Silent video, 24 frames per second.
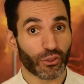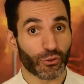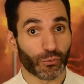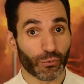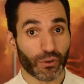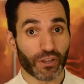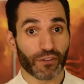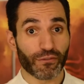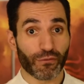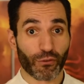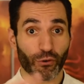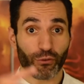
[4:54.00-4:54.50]

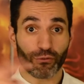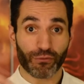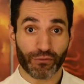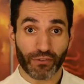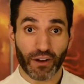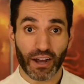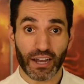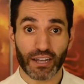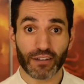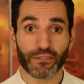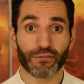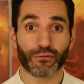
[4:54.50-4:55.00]

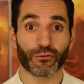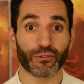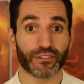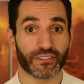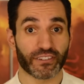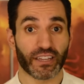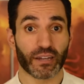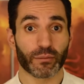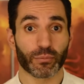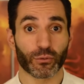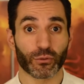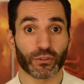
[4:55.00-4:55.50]
345 for
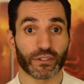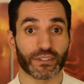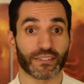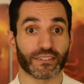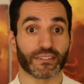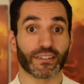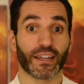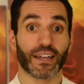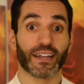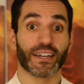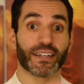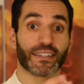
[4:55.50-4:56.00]
example,
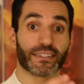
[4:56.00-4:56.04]
is